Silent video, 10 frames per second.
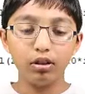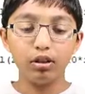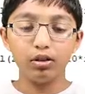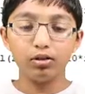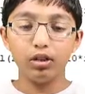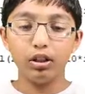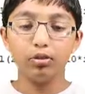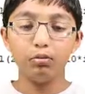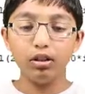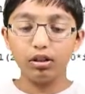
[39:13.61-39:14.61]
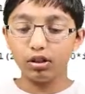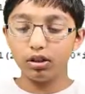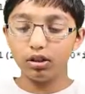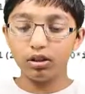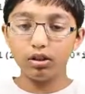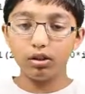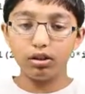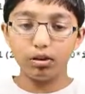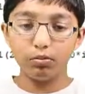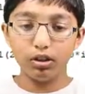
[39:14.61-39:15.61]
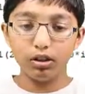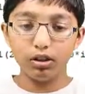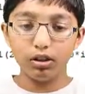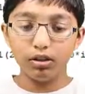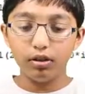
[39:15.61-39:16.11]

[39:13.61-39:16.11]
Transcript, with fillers: close quotation marks comma